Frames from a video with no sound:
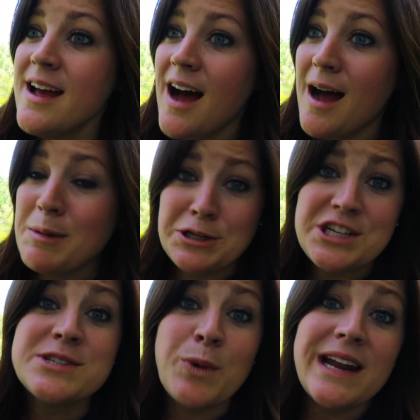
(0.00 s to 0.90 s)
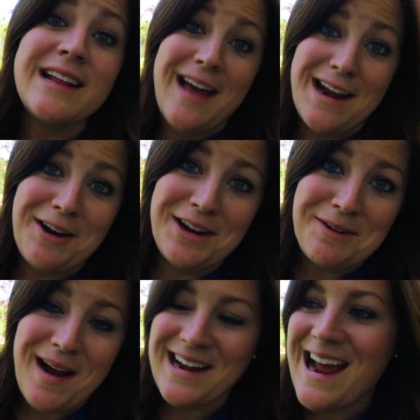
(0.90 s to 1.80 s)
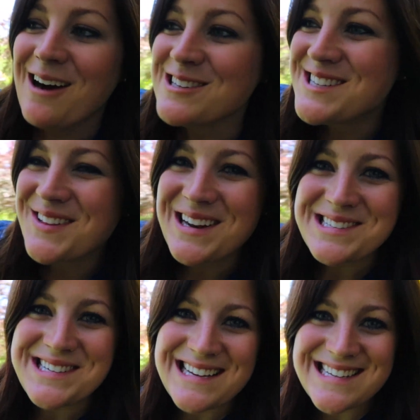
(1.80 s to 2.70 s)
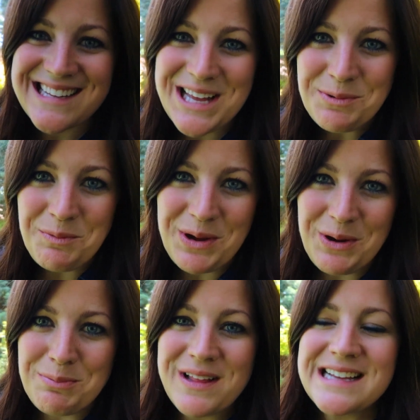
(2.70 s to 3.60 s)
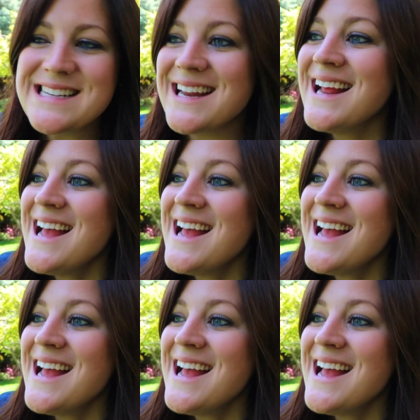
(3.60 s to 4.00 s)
Um, and she's weeding that area right now so that it's nice and clean when we go to plant it.